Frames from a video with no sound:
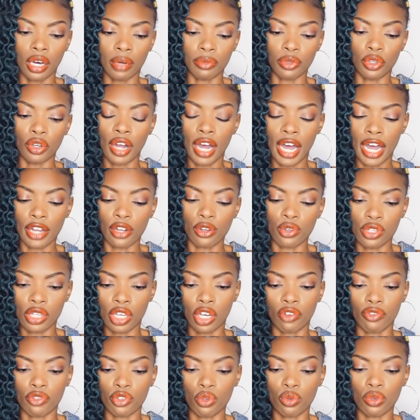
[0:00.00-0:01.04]
your higher
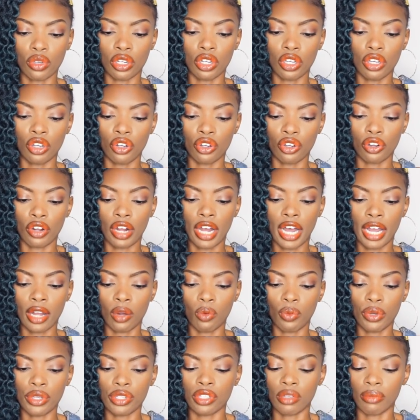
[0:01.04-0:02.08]
self, so you can hear your higher
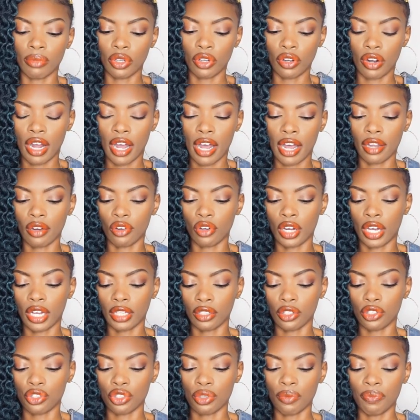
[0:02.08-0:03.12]
wisdom and your higher
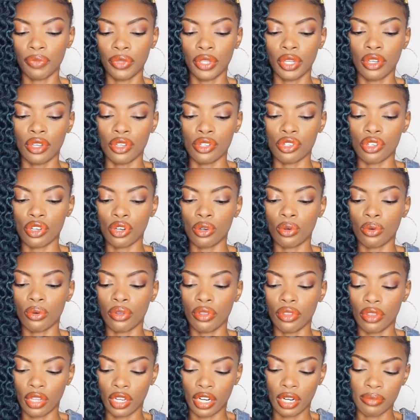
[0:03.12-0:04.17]
knowledge.
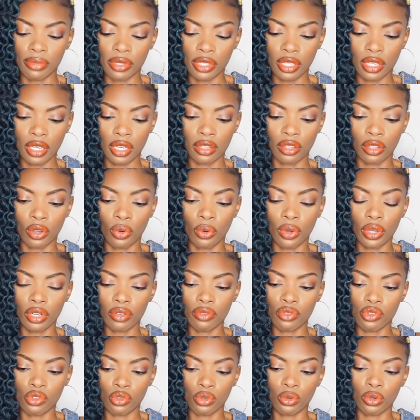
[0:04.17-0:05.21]
So then I'm seeing the Queen
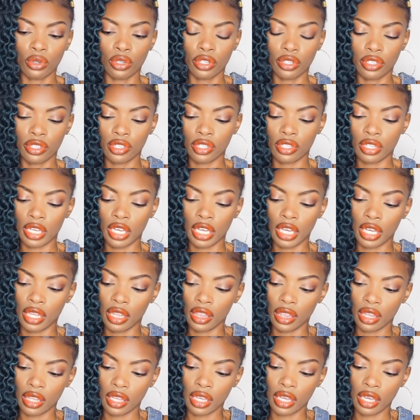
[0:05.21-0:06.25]
of Swords
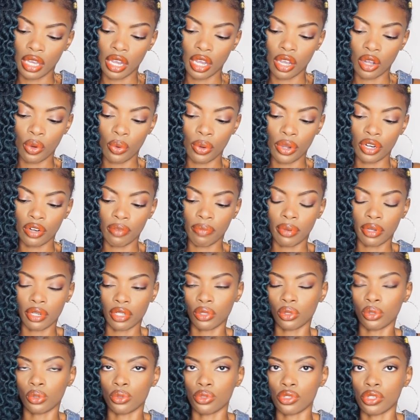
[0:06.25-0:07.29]
and the Queen of
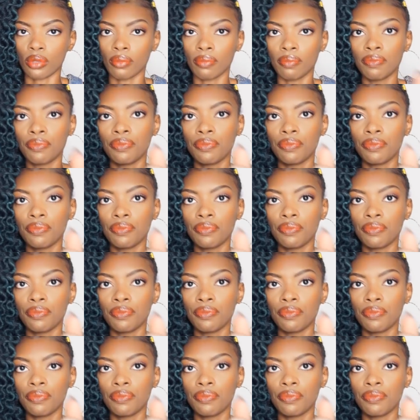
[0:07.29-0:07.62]
Pentacles